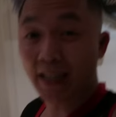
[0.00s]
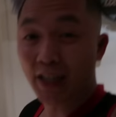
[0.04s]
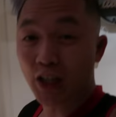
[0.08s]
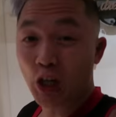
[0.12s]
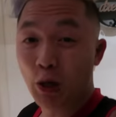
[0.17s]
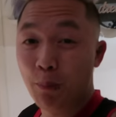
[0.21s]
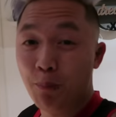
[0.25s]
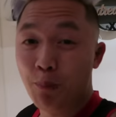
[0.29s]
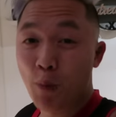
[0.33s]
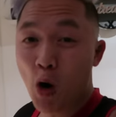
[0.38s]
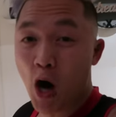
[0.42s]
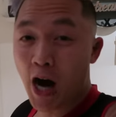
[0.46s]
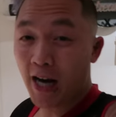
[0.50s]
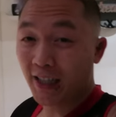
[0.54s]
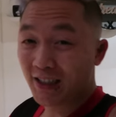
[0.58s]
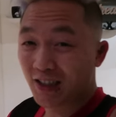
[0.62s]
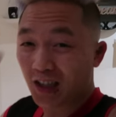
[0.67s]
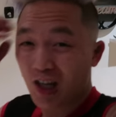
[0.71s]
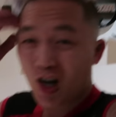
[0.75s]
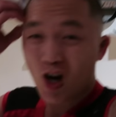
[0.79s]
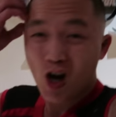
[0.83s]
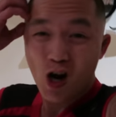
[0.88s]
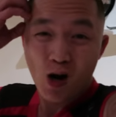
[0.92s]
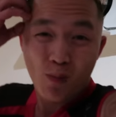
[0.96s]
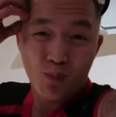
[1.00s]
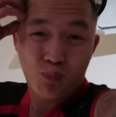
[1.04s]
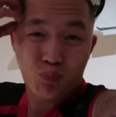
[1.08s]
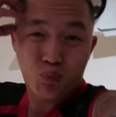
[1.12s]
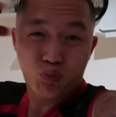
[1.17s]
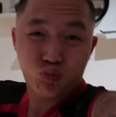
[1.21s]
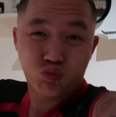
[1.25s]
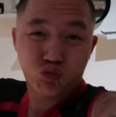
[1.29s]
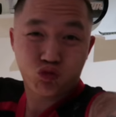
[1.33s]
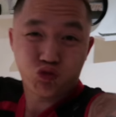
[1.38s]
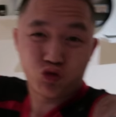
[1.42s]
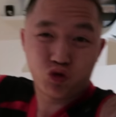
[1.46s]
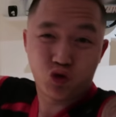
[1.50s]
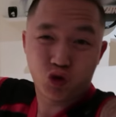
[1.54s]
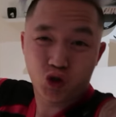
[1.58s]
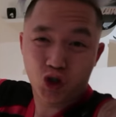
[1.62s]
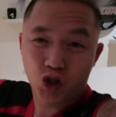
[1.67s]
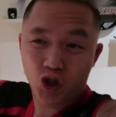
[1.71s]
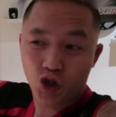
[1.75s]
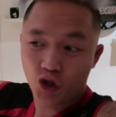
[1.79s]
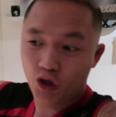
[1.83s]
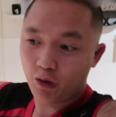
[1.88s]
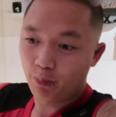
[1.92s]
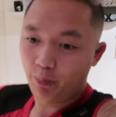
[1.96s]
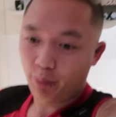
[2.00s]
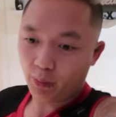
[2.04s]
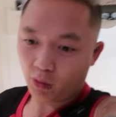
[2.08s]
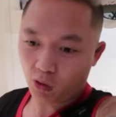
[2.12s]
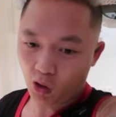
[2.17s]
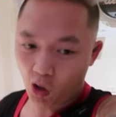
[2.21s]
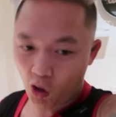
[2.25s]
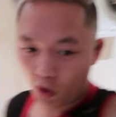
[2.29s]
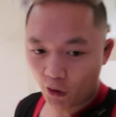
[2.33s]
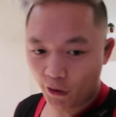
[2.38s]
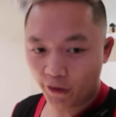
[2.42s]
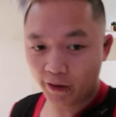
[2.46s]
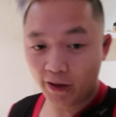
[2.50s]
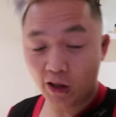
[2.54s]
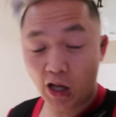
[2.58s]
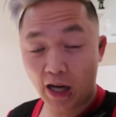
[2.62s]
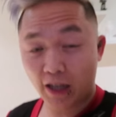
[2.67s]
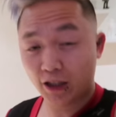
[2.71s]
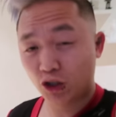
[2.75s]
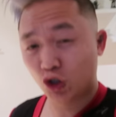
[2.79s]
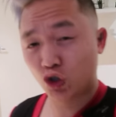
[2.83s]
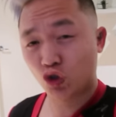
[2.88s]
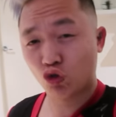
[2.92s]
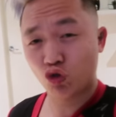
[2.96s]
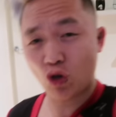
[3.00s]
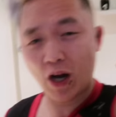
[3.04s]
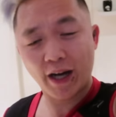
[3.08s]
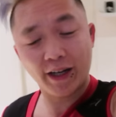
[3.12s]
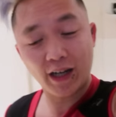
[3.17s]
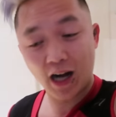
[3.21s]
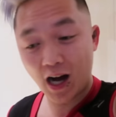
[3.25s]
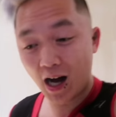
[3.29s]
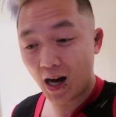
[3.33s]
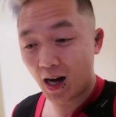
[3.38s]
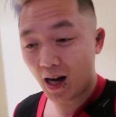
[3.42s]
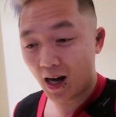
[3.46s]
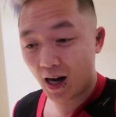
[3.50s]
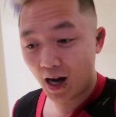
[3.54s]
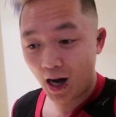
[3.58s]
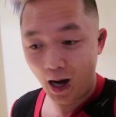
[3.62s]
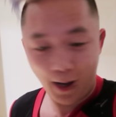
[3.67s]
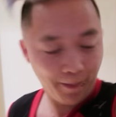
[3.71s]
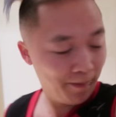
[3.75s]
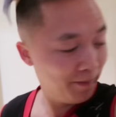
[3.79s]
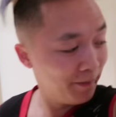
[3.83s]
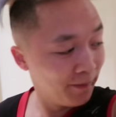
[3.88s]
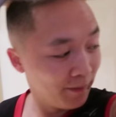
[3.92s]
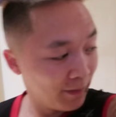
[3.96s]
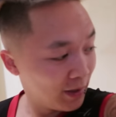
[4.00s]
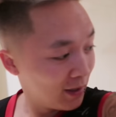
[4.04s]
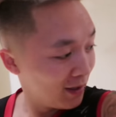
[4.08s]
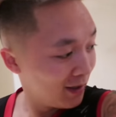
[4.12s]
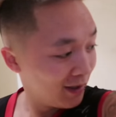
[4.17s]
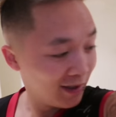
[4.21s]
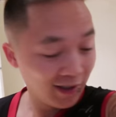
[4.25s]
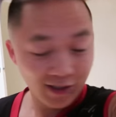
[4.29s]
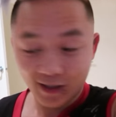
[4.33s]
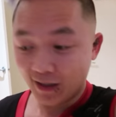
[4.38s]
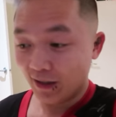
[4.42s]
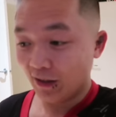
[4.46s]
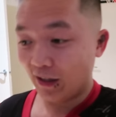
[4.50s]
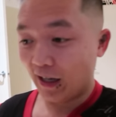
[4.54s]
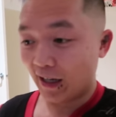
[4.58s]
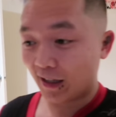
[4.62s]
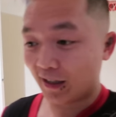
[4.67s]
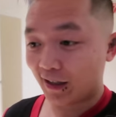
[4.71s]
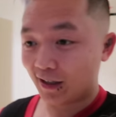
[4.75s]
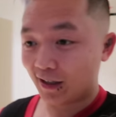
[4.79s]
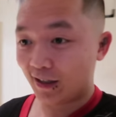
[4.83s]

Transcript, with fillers: get your minds blown, like straight up. Like,